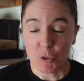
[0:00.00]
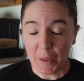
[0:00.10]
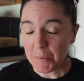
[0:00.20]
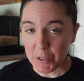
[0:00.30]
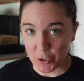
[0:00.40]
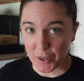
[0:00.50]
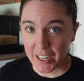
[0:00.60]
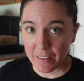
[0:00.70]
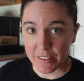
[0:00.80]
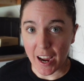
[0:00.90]
spend the
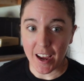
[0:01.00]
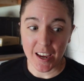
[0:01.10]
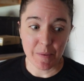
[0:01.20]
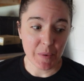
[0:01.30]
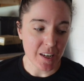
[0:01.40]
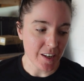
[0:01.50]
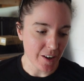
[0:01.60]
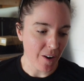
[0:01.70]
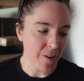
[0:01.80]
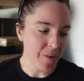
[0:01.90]
majority of time, you
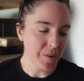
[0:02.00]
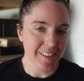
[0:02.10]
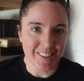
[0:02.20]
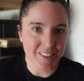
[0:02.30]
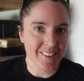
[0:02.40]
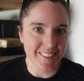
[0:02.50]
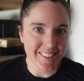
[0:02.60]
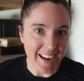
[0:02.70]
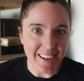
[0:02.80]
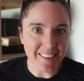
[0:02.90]
know, just
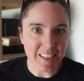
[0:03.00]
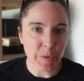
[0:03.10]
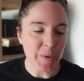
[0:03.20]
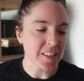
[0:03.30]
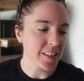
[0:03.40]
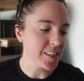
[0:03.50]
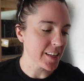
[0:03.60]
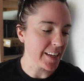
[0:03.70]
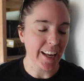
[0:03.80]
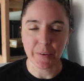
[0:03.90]
sanding these pieces
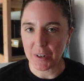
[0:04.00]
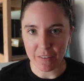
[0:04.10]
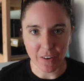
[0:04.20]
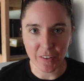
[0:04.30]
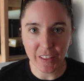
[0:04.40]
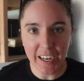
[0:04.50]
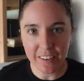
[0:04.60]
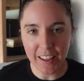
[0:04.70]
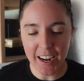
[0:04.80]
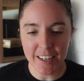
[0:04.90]
and getting rid of all the
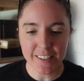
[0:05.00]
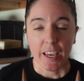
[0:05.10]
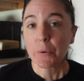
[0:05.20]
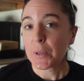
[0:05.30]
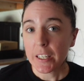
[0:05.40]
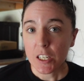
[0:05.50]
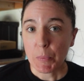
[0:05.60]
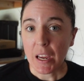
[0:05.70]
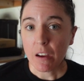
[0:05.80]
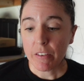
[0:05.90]
layer lines. And it really does
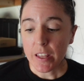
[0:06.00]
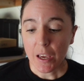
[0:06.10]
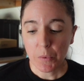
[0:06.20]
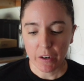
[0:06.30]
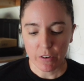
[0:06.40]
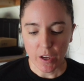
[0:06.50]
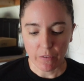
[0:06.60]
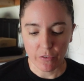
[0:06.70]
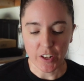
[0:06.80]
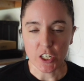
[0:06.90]
pay off in the end whenever you have
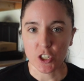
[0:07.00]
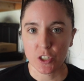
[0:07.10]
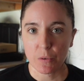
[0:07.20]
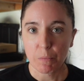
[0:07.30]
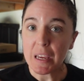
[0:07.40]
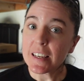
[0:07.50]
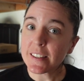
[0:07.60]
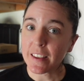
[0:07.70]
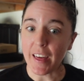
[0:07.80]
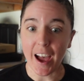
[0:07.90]
a finished
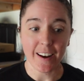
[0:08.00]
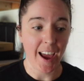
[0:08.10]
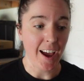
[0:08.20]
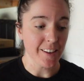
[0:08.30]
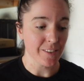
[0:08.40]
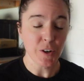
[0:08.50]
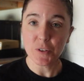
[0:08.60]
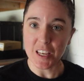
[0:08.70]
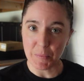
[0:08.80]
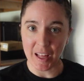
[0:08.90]
piece that has no
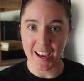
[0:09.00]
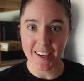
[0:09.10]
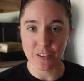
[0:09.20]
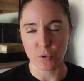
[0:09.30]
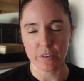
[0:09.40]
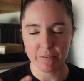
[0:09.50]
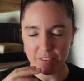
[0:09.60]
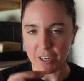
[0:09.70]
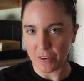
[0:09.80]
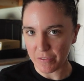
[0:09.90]
seam lines or,
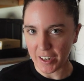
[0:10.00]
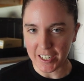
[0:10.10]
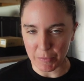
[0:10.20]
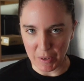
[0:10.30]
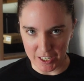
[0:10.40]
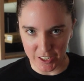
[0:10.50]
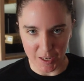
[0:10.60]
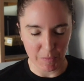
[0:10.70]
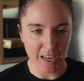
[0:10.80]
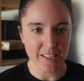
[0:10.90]
you know, very diminished
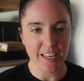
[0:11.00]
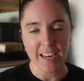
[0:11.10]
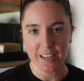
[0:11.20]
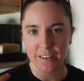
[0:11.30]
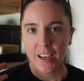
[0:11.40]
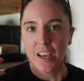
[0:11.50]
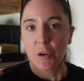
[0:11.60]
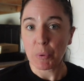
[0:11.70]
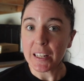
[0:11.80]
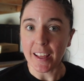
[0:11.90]
seam lines and
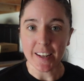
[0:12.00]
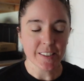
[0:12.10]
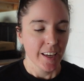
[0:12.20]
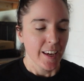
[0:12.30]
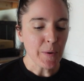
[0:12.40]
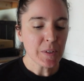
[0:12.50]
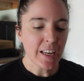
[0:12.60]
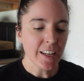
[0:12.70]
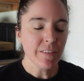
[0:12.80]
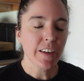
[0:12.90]
print lines. I was
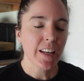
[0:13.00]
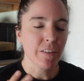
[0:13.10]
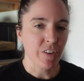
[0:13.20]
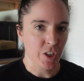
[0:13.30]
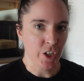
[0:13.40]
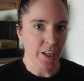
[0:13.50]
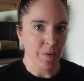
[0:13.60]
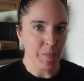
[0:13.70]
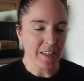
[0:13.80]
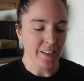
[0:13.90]
kind of getting frustrated
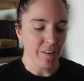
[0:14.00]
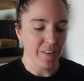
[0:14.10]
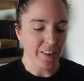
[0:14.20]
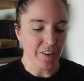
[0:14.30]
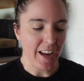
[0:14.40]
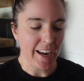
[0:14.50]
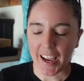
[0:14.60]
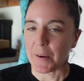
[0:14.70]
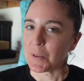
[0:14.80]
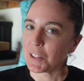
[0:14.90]
with myself the other day.
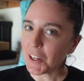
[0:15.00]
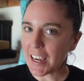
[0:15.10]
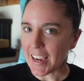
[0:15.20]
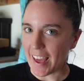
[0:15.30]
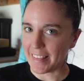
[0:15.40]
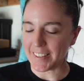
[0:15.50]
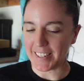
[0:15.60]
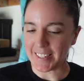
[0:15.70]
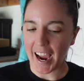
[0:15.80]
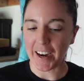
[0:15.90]
I was looking at this
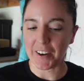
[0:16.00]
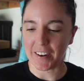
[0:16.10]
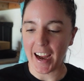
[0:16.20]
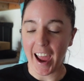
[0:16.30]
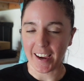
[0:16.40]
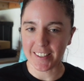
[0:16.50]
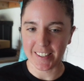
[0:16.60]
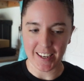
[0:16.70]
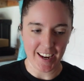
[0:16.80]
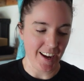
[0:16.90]
entire
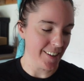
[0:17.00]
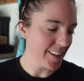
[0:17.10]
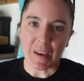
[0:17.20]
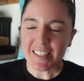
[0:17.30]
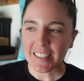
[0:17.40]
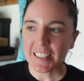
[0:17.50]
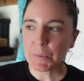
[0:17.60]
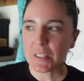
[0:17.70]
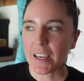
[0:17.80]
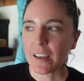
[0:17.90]
axe and basically
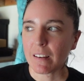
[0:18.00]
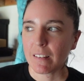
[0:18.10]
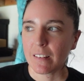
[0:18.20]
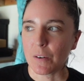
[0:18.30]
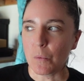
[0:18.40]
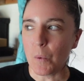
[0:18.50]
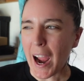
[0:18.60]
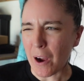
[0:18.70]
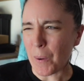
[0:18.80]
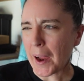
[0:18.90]
was like,
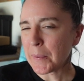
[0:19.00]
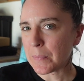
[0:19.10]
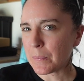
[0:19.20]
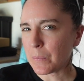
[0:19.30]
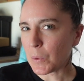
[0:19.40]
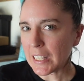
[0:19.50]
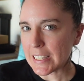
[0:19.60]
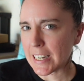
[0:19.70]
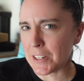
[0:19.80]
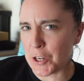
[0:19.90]
wow, I
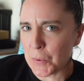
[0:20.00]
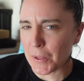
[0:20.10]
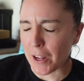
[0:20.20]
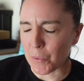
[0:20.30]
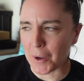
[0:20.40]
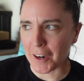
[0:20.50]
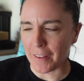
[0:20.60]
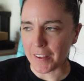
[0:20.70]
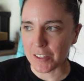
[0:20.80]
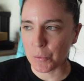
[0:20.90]
really didn't do a lot of work
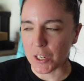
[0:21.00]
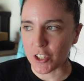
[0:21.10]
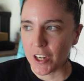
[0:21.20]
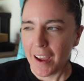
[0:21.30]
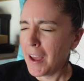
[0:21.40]
on this, which